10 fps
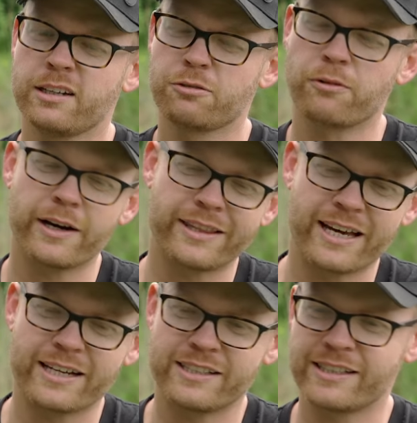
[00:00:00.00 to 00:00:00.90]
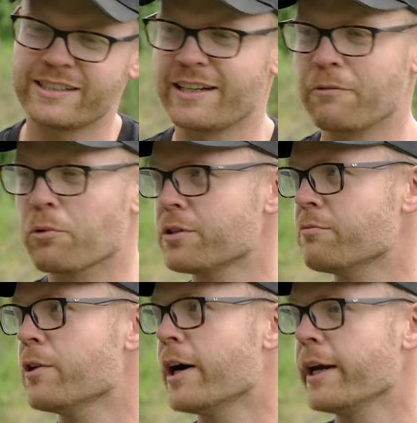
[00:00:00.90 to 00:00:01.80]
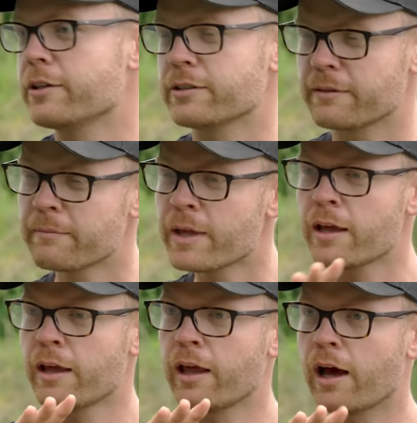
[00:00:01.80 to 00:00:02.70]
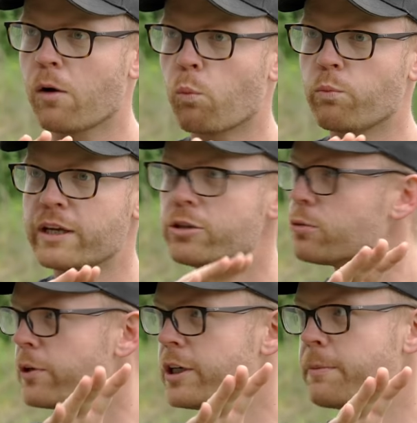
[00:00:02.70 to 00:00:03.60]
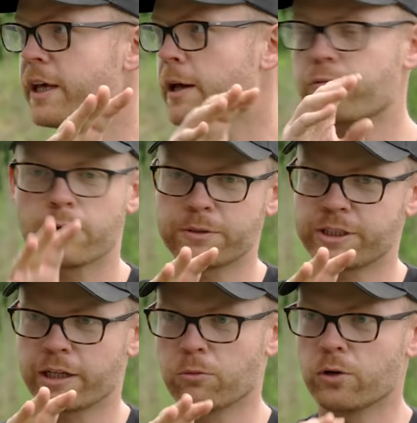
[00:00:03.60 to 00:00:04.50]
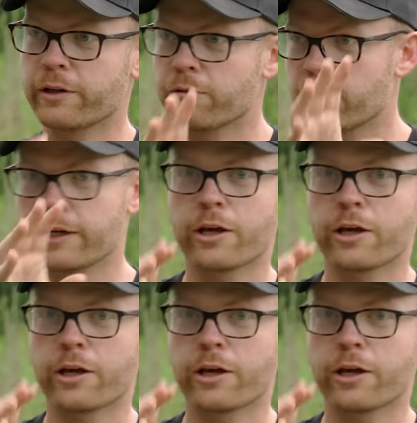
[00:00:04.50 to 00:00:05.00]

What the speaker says: tried the edges and it wasn't right because they just wanted to be in that proper shallow water. They were like